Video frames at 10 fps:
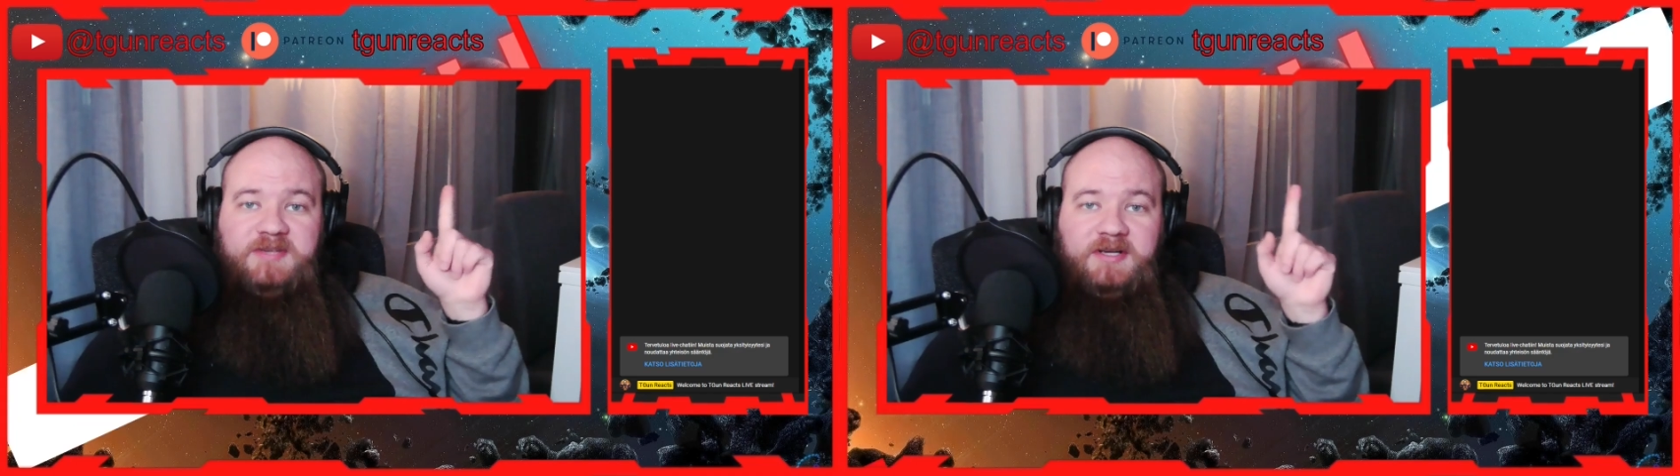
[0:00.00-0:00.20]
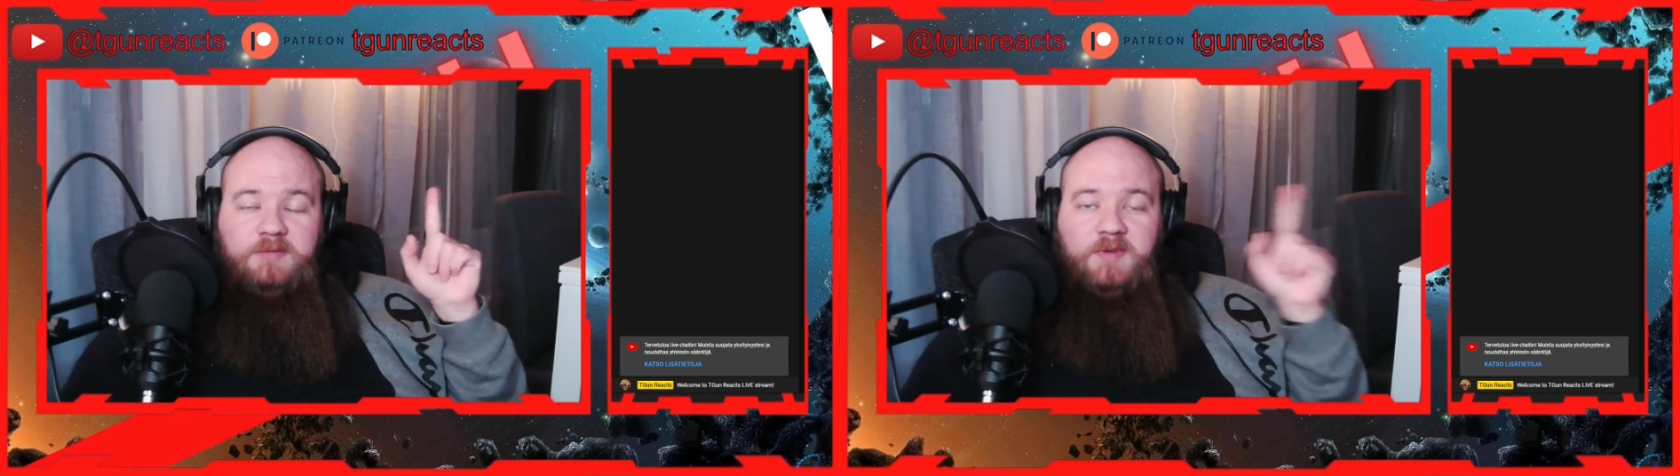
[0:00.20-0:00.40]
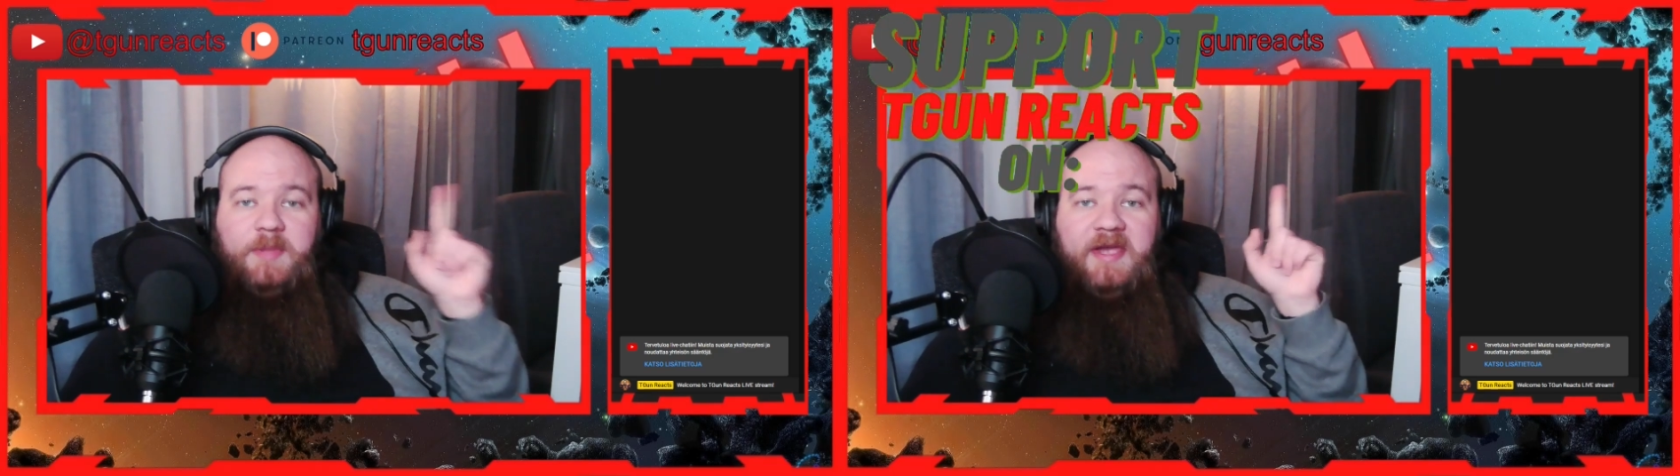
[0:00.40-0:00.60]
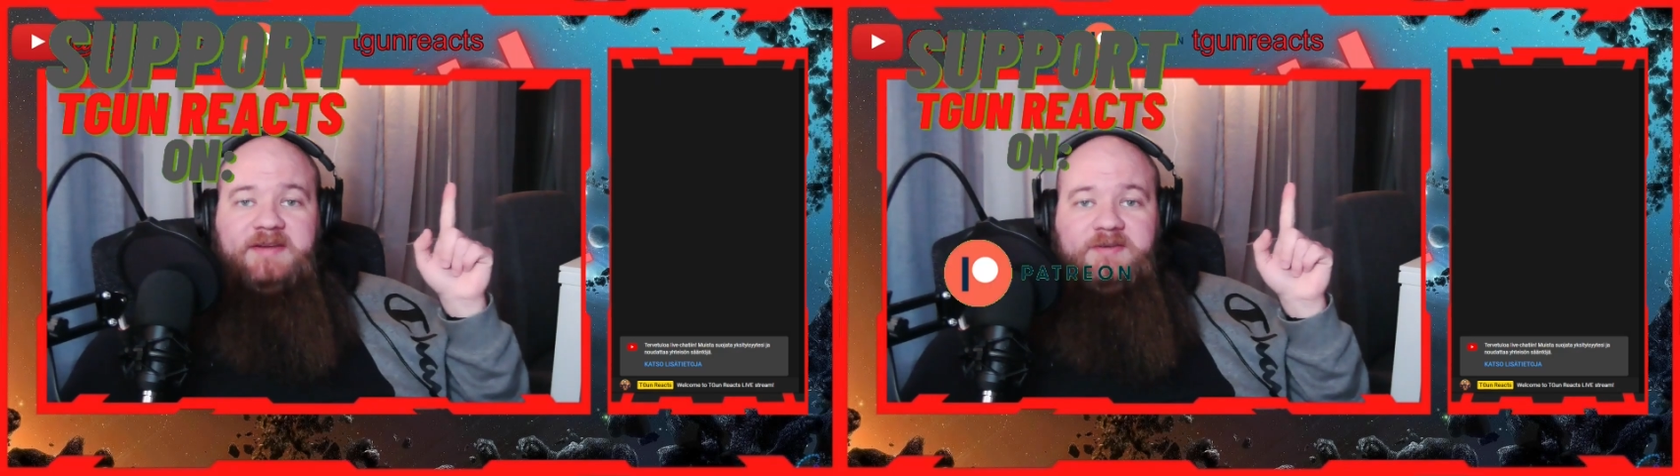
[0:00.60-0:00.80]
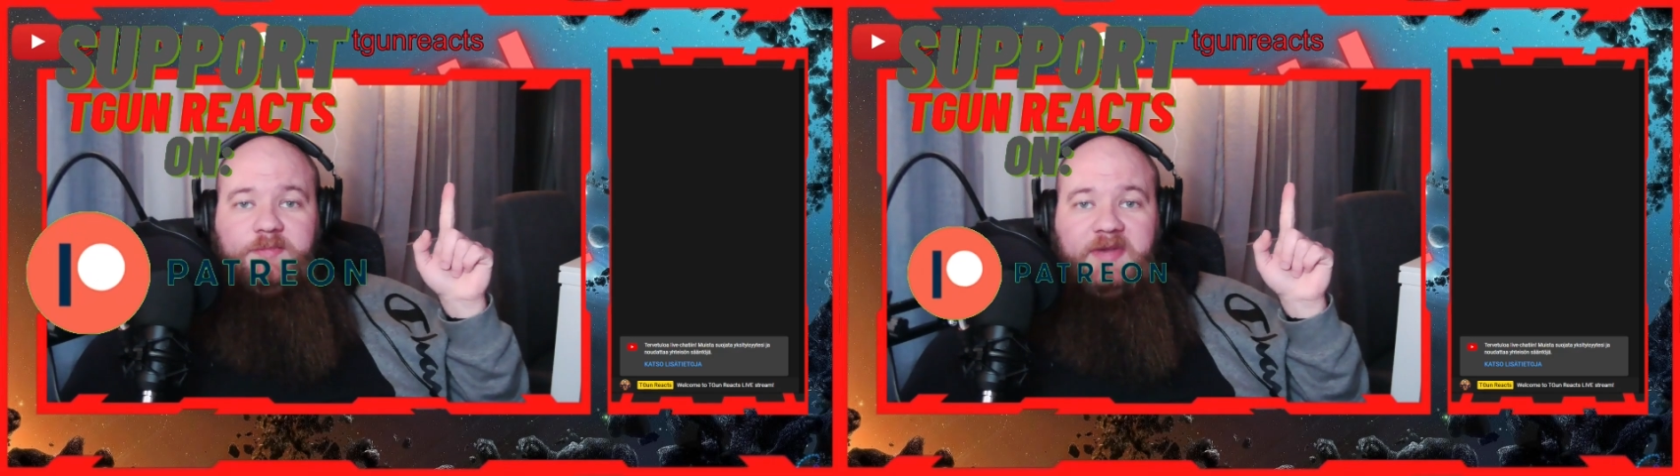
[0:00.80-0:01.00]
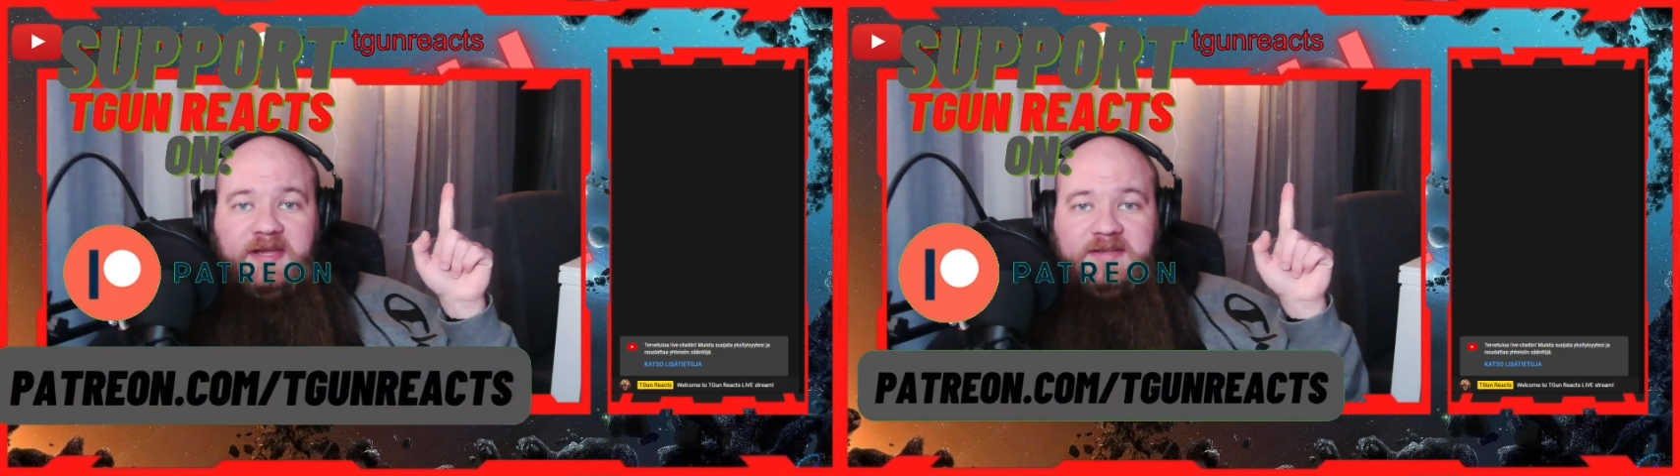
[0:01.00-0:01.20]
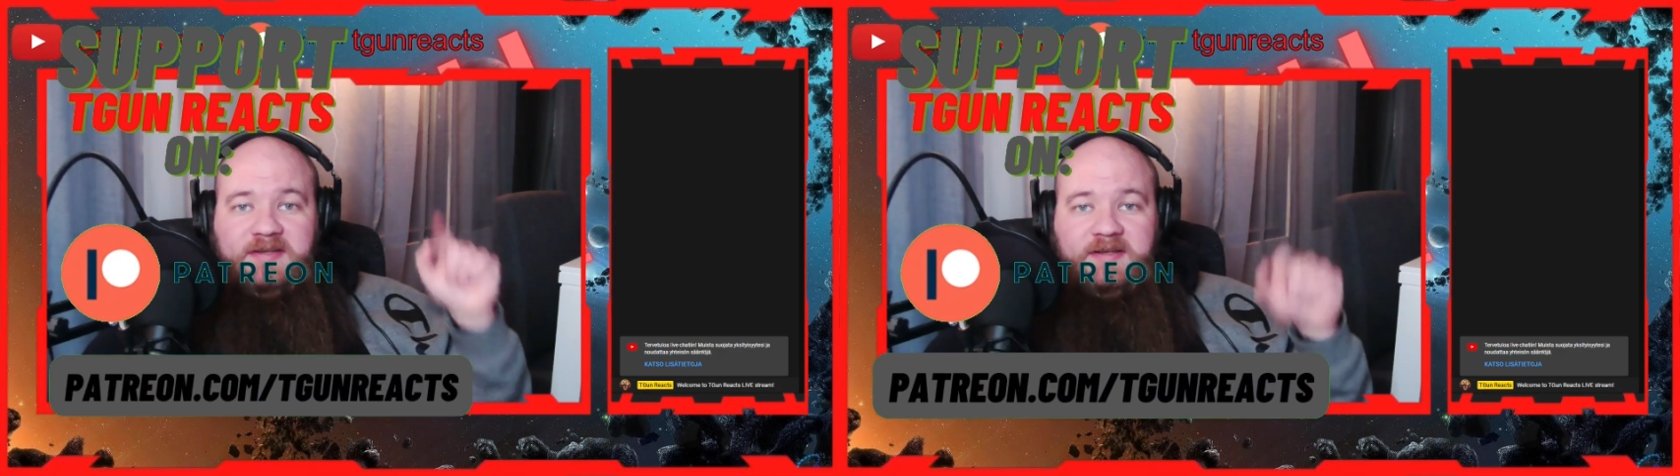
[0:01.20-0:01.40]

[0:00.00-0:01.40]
check out my Patreon page.